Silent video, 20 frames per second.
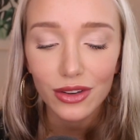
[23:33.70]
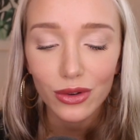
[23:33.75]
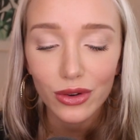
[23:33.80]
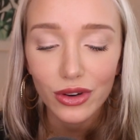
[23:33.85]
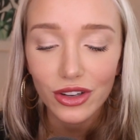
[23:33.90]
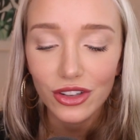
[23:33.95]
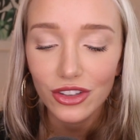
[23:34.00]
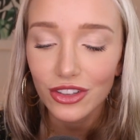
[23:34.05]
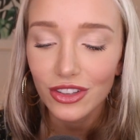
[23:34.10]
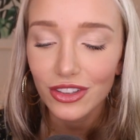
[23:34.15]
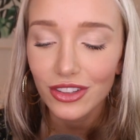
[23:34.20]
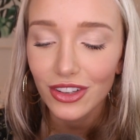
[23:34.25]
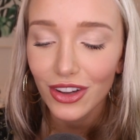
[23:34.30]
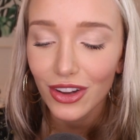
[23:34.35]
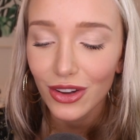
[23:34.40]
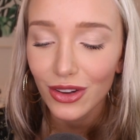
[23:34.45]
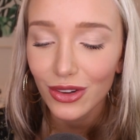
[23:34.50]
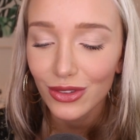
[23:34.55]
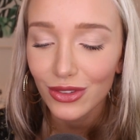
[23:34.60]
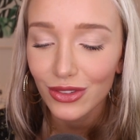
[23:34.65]
and orangey
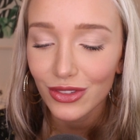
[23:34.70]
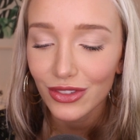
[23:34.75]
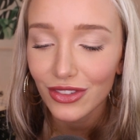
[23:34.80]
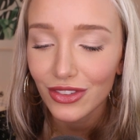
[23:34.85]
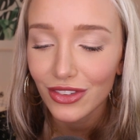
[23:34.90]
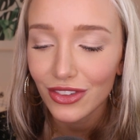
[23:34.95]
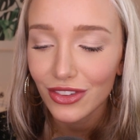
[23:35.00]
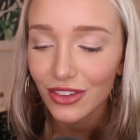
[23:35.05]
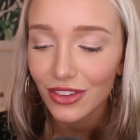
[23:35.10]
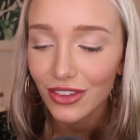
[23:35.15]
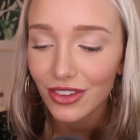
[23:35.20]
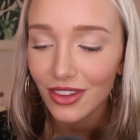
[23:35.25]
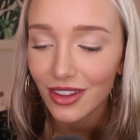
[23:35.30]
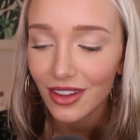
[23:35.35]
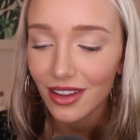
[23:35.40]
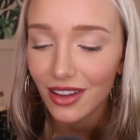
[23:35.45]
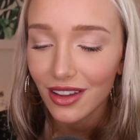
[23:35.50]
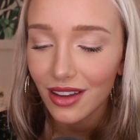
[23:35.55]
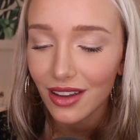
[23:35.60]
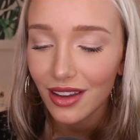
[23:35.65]
tones.
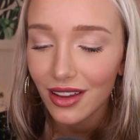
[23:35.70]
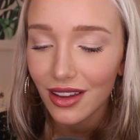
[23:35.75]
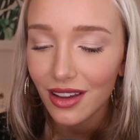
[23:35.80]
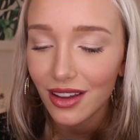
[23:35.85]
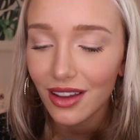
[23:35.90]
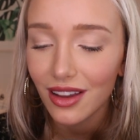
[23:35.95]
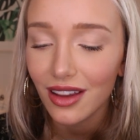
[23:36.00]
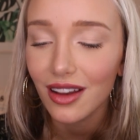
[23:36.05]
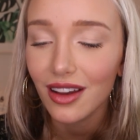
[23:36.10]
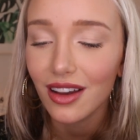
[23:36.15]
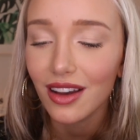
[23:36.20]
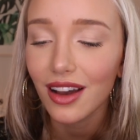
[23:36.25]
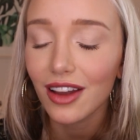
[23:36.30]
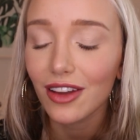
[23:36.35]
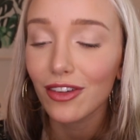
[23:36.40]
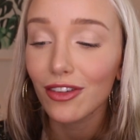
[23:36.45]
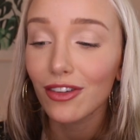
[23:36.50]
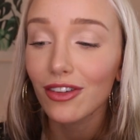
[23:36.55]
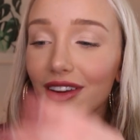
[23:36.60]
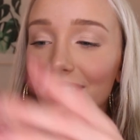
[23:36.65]

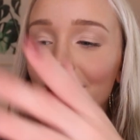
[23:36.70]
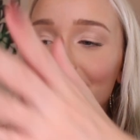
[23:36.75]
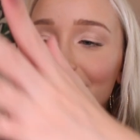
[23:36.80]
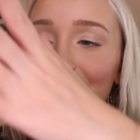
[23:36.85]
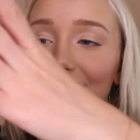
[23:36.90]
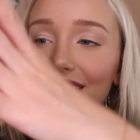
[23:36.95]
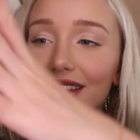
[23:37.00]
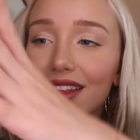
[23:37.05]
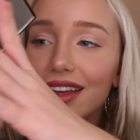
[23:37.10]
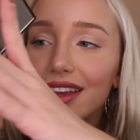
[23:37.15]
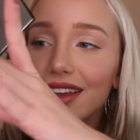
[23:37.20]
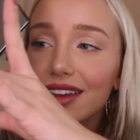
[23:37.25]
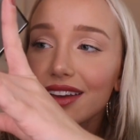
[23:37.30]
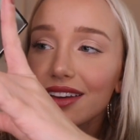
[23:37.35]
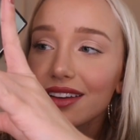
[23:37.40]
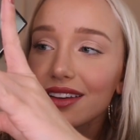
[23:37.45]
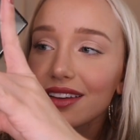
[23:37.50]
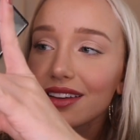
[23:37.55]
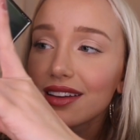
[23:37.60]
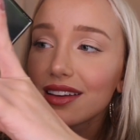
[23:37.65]
I really
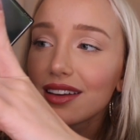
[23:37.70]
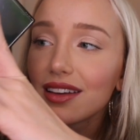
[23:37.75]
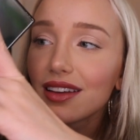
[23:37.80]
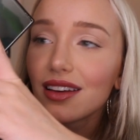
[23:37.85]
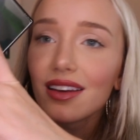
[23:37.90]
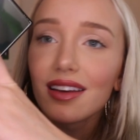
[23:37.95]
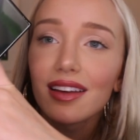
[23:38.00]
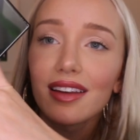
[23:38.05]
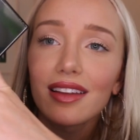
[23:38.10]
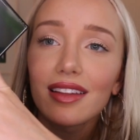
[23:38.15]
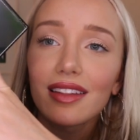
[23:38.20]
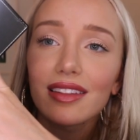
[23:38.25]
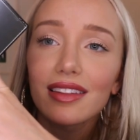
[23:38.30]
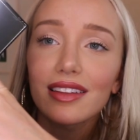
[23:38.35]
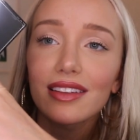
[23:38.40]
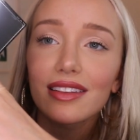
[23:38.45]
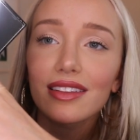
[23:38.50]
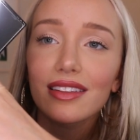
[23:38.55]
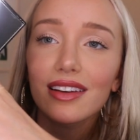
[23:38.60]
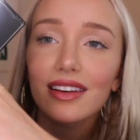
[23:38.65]
like
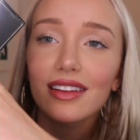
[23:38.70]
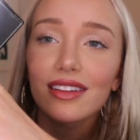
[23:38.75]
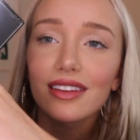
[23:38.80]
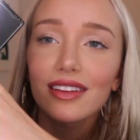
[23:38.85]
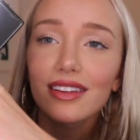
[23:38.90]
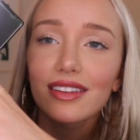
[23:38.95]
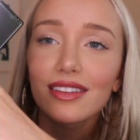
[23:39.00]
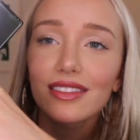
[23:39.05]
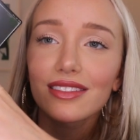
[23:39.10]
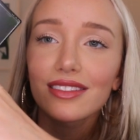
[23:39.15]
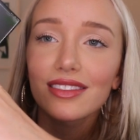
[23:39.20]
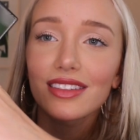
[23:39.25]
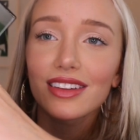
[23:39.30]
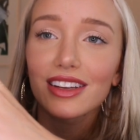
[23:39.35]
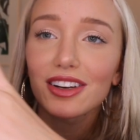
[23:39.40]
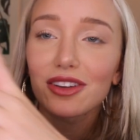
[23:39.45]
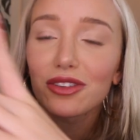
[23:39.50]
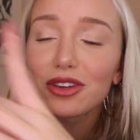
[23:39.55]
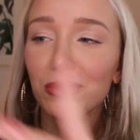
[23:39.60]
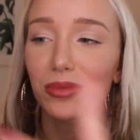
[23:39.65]
this color.
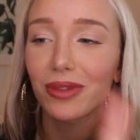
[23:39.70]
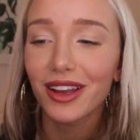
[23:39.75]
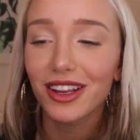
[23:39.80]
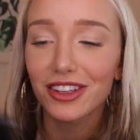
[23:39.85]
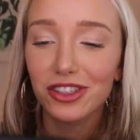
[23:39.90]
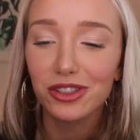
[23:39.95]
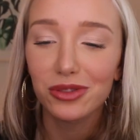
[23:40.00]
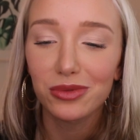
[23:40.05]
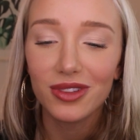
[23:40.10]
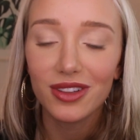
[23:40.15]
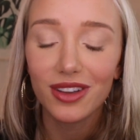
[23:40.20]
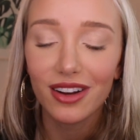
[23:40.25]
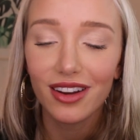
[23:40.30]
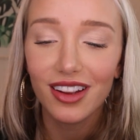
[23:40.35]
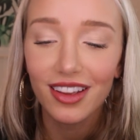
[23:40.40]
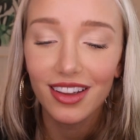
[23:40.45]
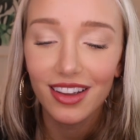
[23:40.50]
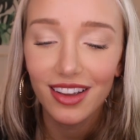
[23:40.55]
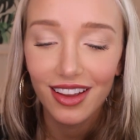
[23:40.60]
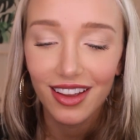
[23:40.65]
I don't want to blind you, I'm
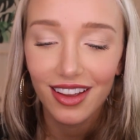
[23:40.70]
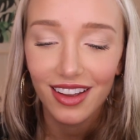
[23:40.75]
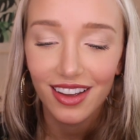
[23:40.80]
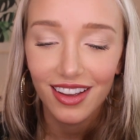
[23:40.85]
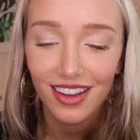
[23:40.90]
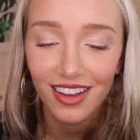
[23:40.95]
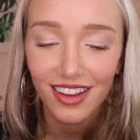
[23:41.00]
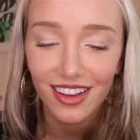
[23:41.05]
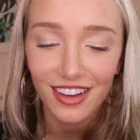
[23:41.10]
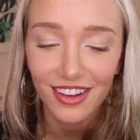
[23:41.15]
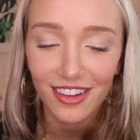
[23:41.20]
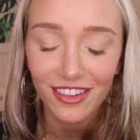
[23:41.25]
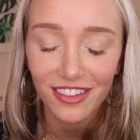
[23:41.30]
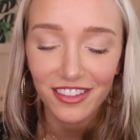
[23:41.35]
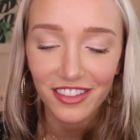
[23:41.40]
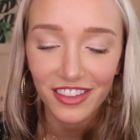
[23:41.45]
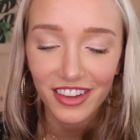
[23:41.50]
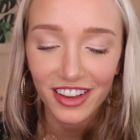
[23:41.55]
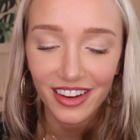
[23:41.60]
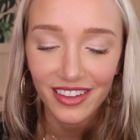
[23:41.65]
sorry.
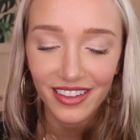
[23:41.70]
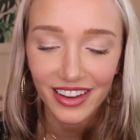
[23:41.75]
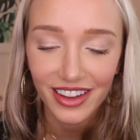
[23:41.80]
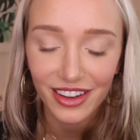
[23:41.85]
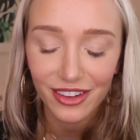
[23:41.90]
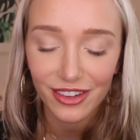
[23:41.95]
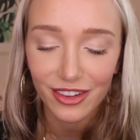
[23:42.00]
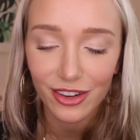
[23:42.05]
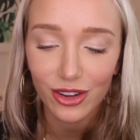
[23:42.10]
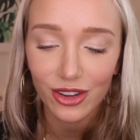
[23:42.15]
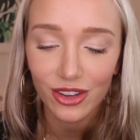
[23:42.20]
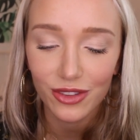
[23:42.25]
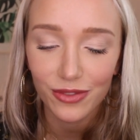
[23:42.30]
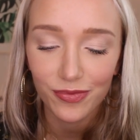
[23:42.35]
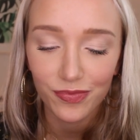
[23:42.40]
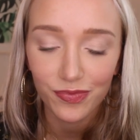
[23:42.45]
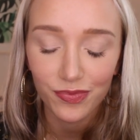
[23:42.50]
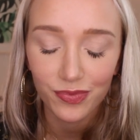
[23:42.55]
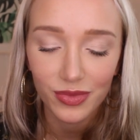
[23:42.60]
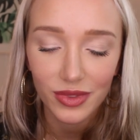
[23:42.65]
Very cool.
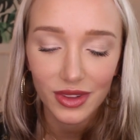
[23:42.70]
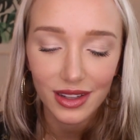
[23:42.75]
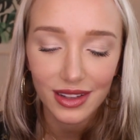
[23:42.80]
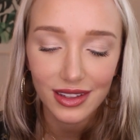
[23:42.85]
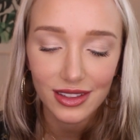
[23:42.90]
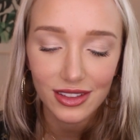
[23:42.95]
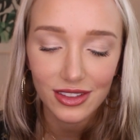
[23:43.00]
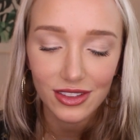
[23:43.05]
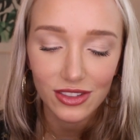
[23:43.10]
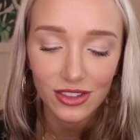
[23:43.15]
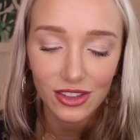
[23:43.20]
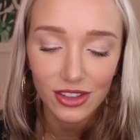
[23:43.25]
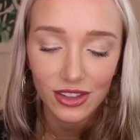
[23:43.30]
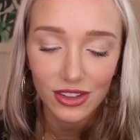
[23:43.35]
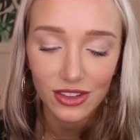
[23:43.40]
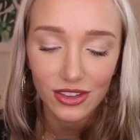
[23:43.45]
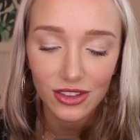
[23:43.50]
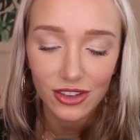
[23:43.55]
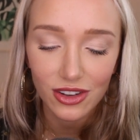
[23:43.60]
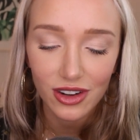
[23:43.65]
Let's
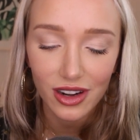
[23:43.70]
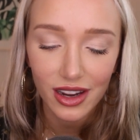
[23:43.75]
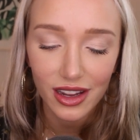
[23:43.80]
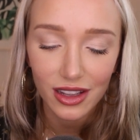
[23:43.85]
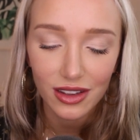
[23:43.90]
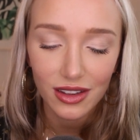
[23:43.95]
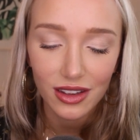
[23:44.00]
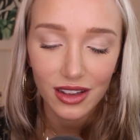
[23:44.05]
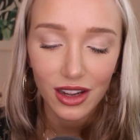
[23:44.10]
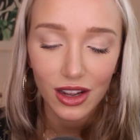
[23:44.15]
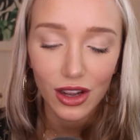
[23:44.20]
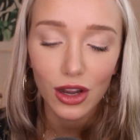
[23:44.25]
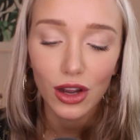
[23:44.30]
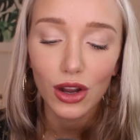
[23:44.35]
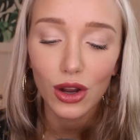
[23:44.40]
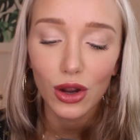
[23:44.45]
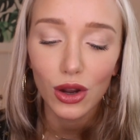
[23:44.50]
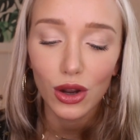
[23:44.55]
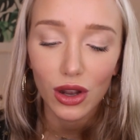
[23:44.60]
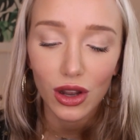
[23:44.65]
just try.
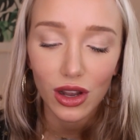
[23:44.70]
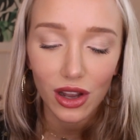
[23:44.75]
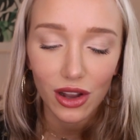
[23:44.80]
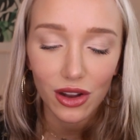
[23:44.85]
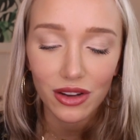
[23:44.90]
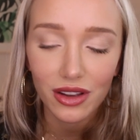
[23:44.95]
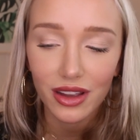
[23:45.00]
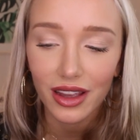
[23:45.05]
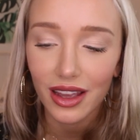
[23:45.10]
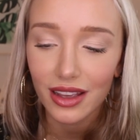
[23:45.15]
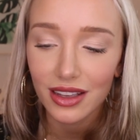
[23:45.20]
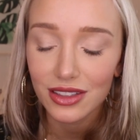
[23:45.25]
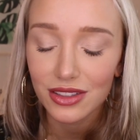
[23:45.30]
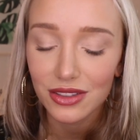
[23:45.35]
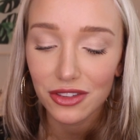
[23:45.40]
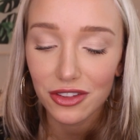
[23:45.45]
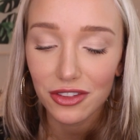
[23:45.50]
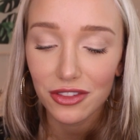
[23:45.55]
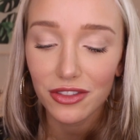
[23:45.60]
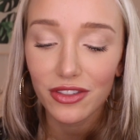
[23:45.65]
Okay,
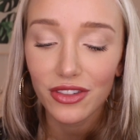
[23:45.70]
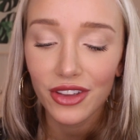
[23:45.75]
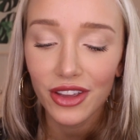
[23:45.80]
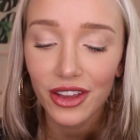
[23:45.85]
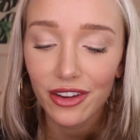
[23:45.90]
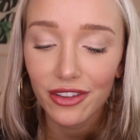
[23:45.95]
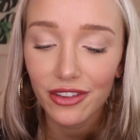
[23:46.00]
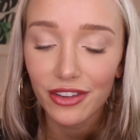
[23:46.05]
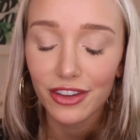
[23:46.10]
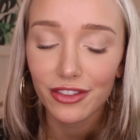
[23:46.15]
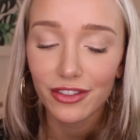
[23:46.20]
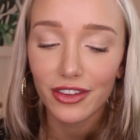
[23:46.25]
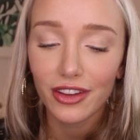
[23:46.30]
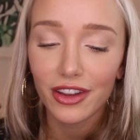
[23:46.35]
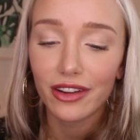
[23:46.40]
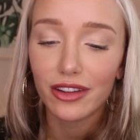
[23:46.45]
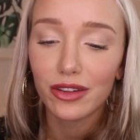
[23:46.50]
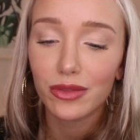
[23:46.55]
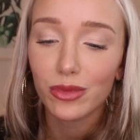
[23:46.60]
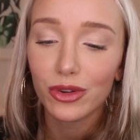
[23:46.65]
so it's very,
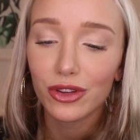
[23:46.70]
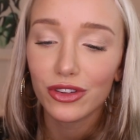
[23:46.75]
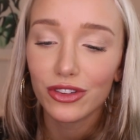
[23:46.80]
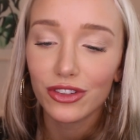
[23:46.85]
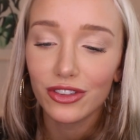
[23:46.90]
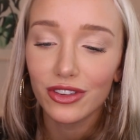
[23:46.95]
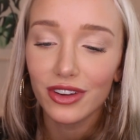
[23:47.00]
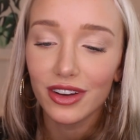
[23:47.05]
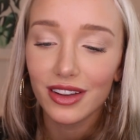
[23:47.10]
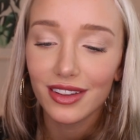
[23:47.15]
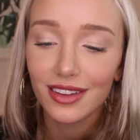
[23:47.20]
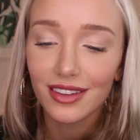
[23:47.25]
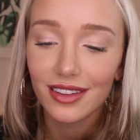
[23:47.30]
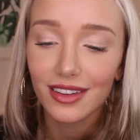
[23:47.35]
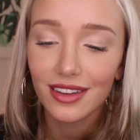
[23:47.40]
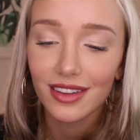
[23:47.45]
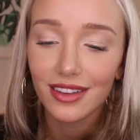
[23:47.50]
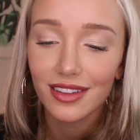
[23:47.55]
very moisturizing.